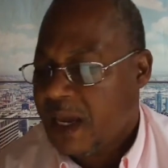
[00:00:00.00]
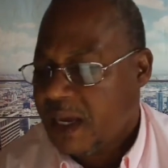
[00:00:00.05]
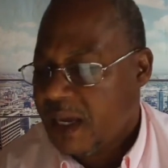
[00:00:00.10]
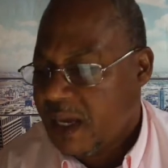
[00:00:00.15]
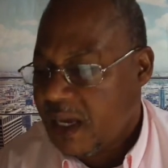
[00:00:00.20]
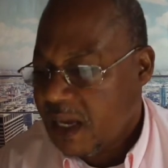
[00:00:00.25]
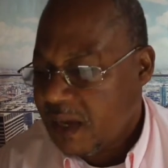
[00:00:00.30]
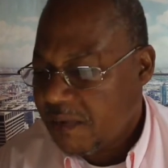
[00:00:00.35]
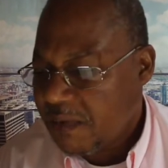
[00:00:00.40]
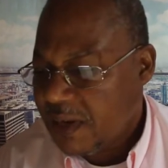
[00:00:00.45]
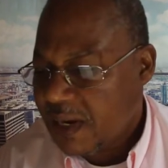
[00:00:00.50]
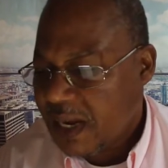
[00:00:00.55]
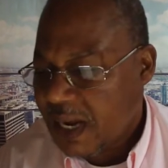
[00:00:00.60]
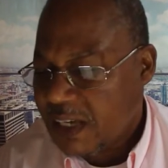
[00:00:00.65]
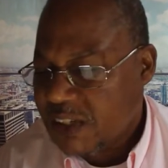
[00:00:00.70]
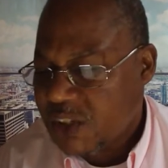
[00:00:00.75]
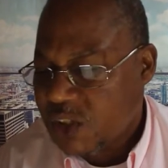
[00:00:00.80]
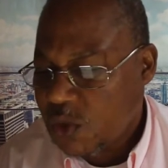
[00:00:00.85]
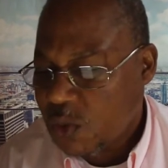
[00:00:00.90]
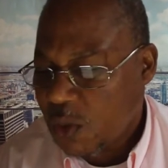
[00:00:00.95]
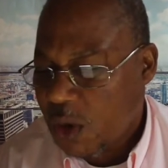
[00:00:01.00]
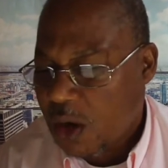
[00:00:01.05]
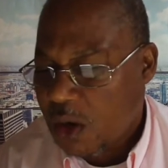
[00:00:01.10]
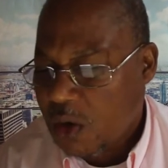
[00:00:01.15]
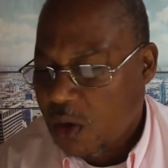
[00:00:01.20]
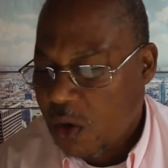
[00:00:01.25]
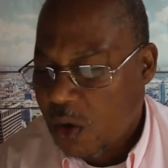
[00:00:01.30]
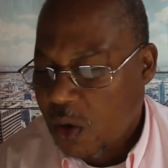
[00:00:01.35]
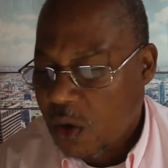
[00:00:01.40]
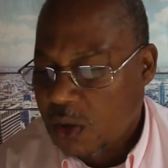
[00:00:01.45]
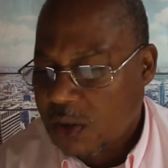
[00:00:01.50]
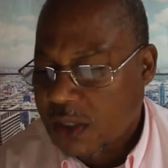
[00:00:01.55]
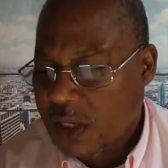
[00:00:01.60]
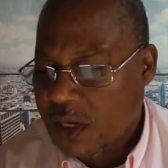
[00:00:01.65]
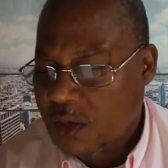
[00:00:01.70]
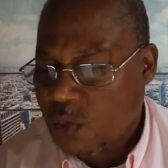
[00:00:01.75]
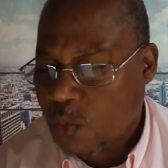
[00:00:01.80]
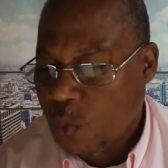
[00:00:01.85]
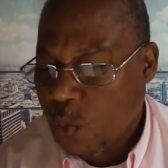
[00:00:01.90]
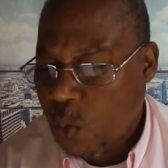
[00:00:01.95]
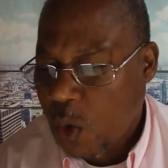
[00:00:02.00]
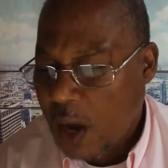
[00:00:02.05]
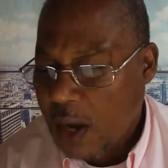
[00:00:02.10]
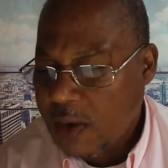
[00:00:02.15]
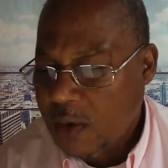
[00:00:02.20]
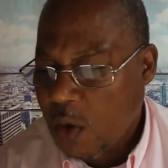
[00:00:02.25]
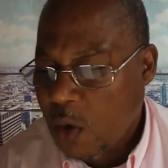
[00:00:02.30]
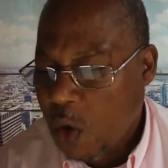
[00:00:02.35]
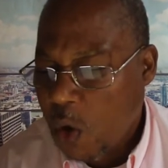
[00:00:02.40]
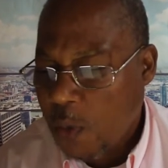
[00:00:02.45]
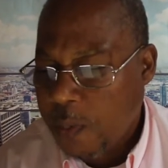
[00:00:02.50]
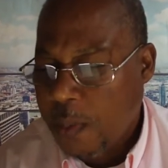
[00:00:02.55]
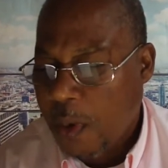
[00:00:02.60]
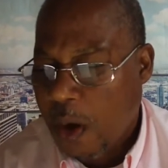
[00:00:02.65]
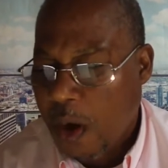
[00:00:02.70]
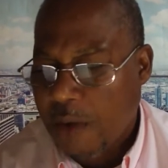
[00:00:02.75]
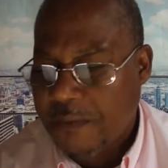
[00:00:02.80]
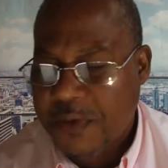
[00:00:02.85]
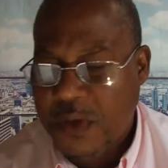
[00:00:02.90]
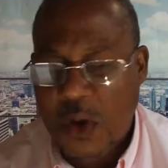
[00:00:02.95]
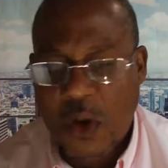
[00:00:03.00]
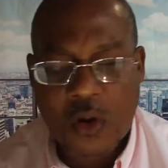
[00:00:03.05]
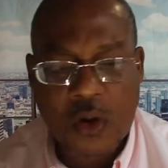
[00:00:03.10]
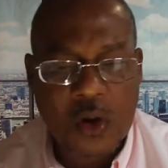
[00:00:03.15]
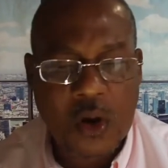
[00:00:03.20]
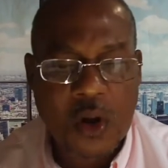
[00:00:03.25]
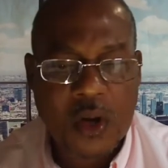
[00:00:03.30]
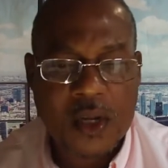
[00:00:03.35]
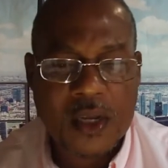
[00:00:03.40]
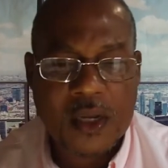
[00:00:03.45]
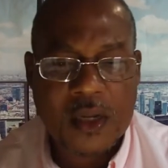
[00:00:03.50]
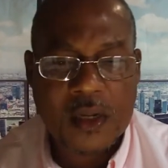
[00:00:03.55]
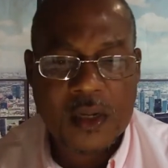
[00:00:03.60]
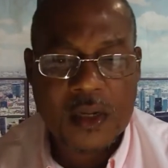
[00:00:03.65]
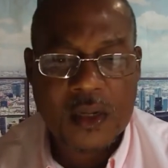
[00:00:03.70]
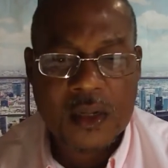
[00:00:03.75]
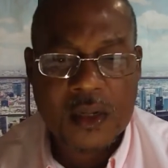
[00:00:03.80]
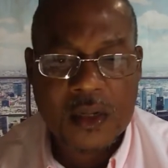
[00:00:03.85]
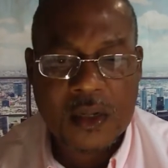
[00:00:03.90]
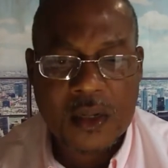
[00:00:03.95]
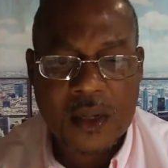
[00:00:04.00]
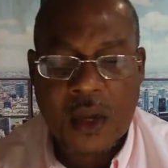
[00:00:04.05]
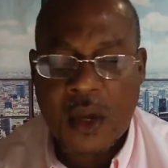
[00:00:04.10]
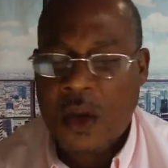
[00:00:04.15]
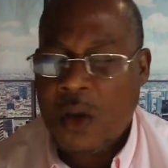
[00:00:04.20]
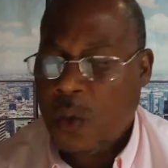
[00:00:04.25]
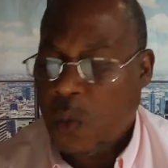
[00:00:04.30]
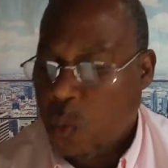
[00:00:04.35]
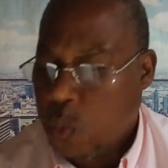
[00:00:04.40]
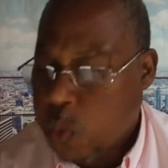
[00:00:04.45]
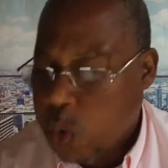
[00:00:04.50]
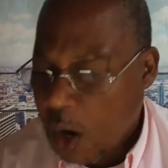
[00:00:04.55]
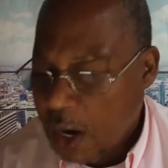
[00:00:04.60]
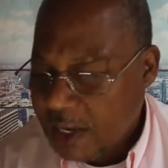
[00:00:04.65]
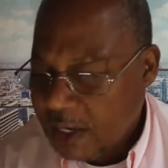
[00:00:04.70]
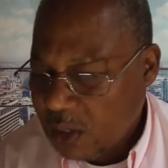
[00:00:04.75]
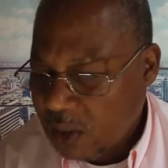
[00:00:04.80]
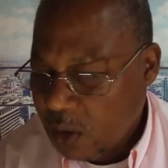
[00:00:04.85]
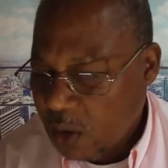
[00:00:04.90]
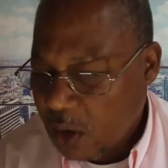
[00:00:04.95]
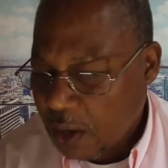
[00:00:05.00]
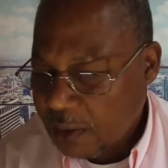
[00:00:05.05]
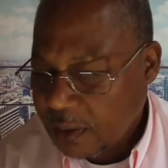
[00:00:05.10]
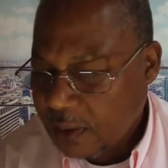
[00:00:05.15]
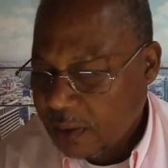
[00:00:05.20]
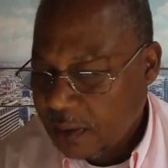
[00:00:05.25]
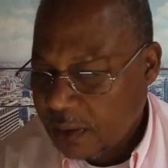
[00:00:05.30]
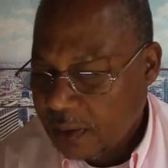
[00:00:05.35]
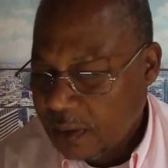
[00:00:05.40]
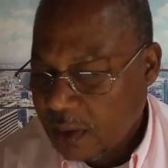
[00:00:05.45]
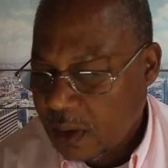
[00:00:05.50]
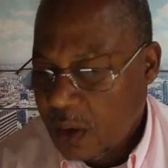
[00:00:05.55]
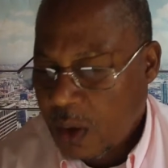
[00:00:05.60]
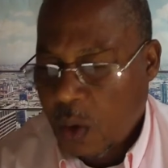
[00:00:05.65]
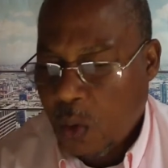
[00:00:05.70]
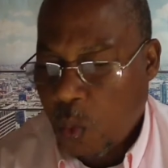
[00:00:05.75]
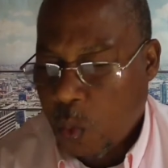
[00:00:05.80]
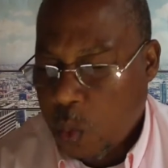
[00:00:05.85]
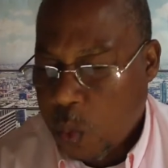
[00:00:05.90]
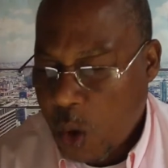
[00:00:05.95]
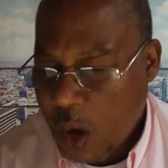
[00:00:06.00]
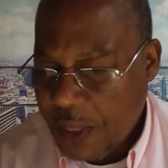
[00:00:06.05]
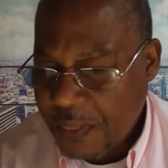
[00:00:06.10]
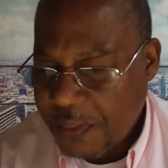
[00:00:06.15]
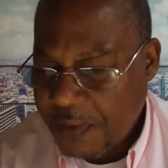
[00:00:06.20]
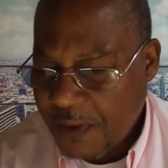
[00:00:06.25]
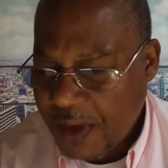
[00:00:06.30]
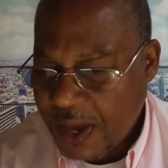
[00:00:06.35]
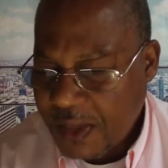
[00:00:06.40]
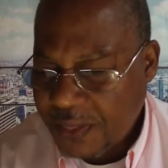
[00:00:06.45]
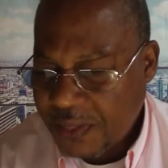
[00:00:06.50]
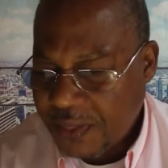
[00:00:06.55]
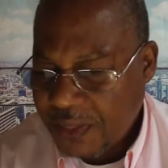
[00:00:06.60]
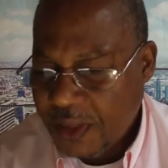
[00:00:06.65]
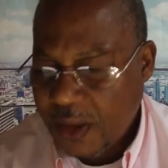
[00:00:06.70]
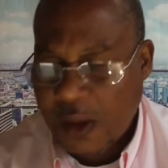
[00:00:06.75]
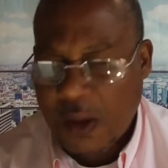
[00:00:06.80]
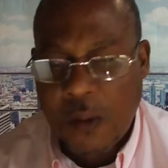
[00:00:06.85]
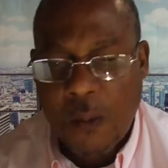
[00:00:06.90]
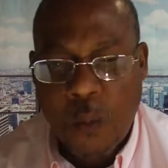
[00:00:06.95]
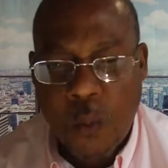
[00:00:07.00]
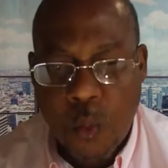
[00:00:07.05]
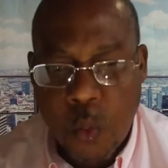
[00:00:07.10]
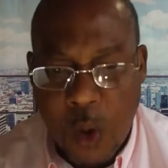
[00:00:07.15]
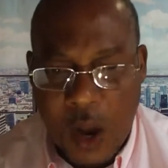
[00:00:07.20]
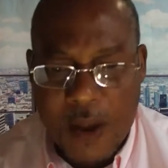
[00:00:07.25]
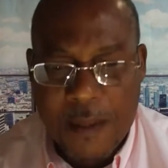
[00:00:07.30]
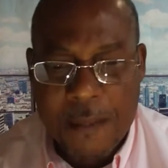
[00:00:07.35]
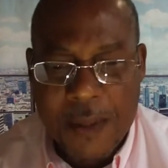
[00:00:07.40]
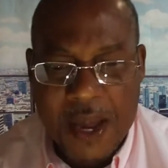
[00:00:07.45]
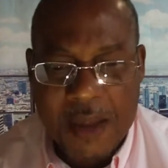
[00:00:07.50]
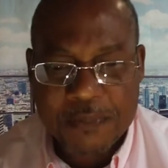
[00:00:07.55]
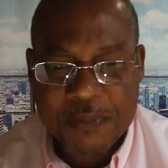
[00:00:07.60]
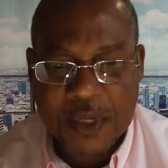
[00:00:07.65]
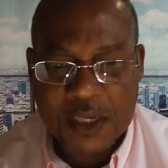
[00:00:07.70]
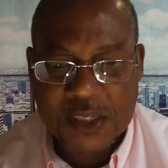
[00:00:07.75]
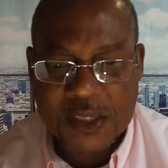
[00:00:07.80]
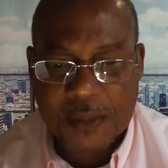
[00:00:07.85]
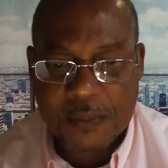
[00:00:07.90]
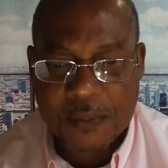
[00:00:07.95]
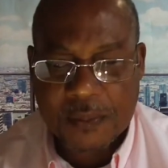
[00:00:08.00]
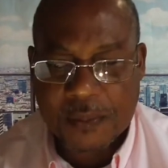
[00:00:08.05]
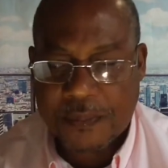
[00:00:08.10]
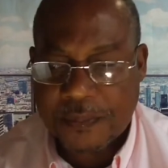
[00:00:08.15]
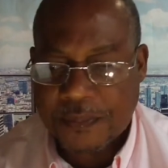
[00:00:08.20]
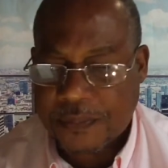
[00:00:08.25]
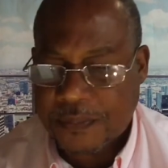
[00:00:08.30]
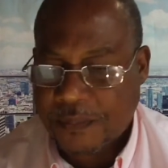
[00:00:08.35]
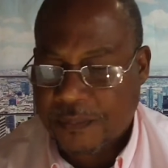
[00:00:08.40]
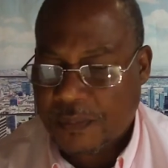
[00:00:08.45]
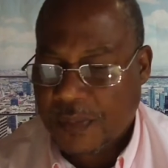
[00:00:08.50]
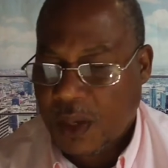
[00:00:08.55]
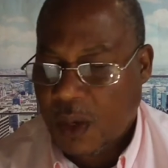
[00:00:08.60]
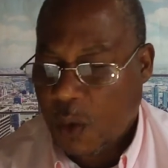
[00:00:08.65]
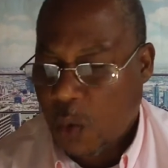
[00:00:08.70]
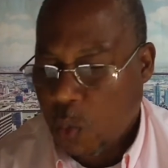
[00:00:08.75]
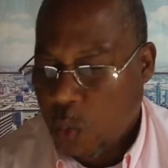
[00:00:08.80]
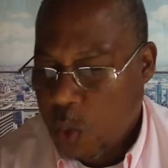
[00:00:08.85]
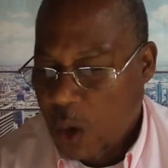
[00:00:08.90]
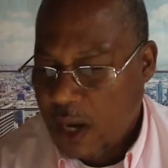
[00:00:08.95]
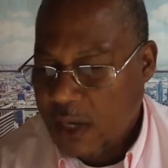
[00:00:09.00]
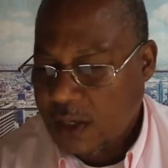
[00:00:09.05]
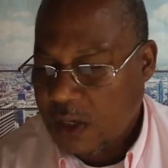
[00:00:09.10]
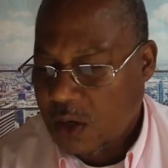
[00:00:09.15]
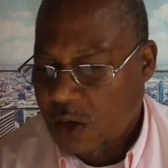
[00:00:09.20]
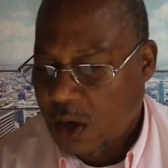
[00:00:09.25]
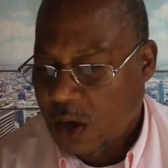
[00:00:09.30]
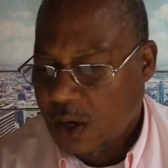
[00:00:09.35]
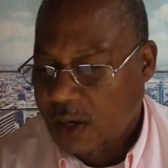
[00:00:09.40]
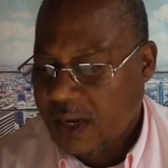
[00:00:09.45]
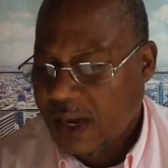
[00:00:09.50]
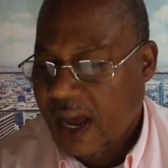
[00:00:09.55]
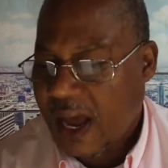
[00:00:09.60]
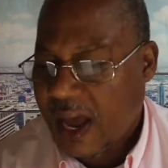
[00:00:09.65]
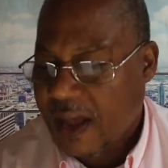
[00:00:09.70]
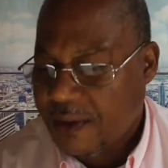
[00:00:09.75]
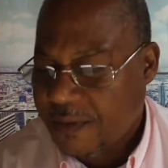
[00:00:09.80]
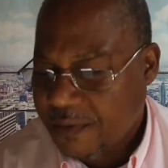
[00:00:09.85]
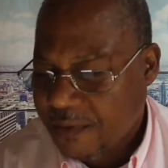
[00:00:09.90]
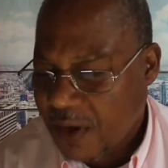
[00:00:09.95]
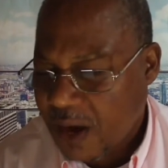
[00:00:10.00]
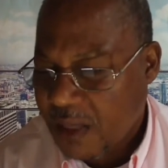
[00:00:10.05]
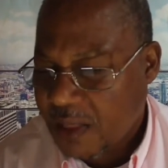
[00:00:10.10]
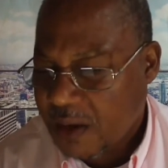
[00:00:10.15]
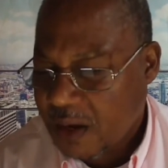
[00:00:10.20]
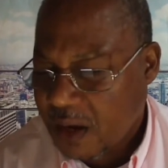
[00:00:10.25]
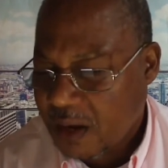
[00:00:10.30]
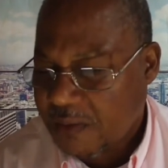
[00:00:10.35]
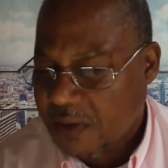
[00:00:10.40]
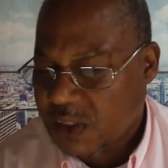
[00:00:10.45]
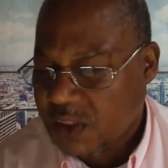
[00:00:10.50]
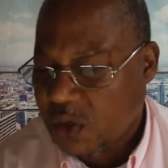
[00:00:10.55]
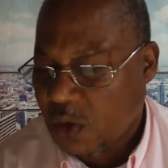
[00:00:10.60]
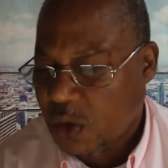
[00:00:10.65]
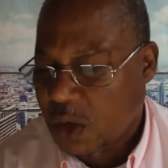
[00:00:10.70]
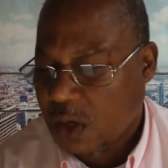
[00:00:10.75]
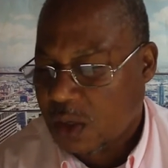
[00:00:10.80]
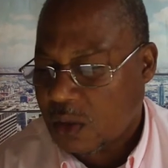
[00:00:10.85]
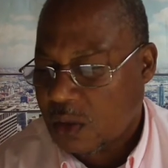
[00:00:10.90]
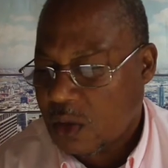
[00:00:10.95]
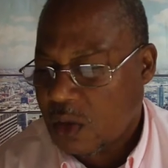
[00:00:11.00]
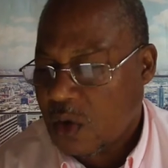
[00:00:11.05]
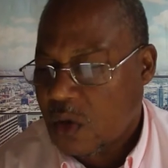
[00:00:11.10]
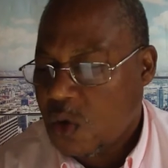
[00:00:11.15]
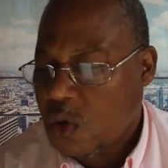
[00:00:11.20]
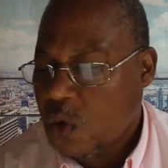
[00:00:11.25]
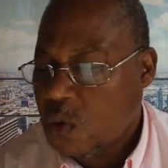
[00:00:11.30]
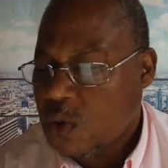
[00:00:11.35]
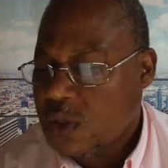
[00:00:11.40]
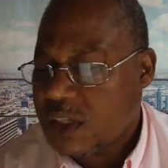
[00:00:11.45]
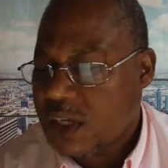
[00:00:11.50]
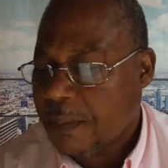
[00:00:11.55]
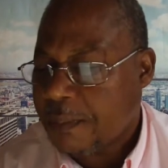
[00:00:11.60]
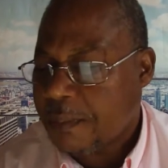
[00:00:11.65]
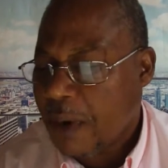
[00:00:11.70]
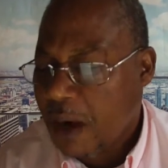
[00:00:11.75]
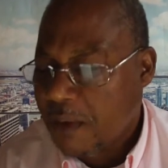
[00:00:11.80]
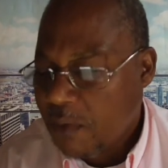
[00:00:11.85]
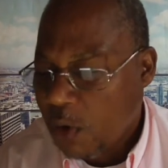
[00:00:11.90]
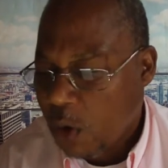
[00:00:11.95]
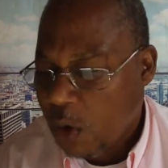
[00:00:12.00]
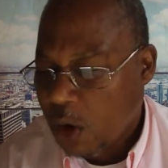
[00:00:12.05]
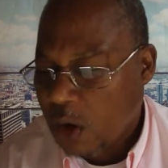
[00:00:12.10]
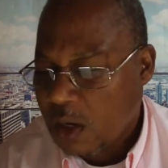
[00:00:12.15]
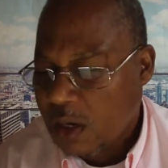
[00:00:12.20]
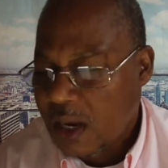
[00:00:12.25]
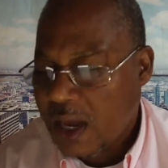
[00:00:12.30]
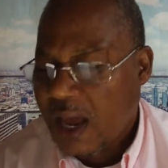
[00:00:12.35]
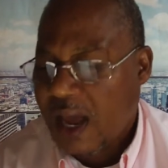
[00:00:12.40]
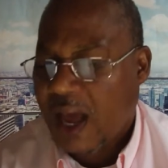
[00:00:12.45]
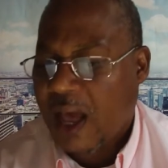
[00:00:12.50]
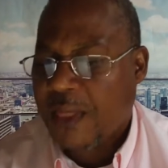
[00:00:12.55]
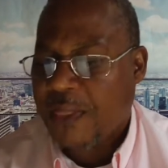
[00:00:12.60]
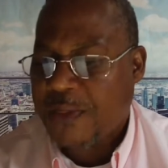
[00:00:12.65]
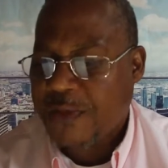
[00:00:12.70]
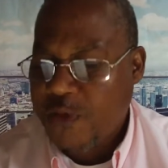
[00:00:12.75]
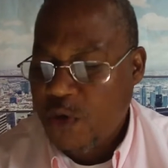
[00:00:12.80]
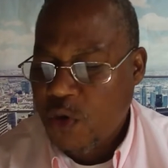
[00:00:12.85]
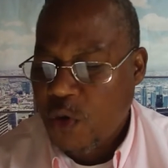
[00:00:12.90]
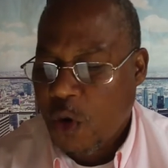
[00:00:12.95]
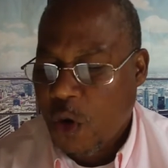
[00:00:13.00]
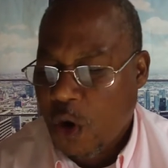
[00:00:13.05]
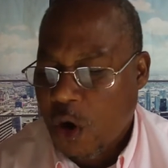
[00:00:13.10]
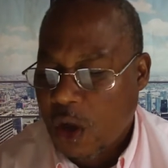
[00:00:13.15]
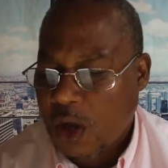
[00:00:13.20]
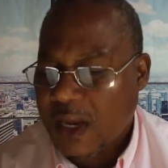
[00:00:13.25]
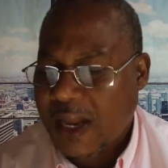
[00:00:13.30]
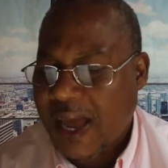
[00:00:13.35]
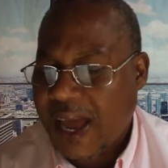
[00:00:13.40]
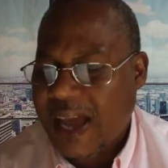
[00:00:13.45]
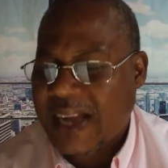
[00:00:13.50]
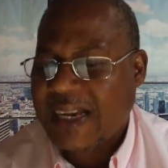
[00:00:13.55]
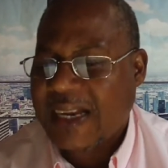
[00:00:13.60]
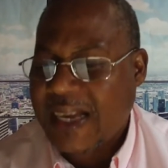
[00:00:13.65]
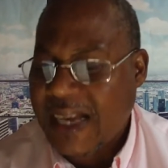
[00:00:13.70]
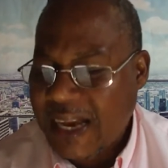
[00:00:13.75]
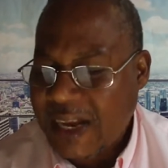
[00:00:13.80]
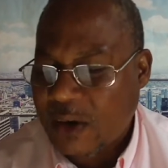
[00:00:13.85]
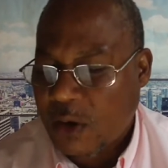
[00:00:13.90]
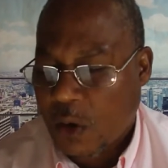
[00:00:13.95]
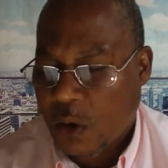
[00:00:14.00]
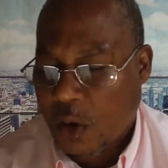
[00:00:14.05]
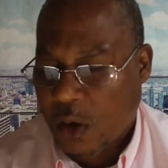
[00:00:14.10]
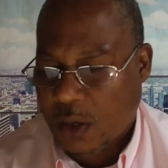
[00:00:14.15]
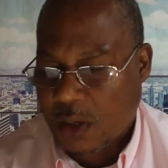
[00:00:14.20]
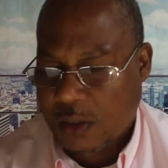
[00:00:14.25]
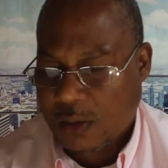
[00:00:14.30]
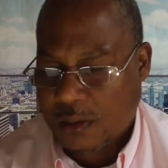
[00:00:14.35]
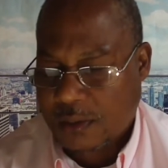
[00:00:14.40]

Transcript: even as you are called in one hope of your calling, one Lord, one faith, one baptism, one God and Father of us all who is above all and through all and in all.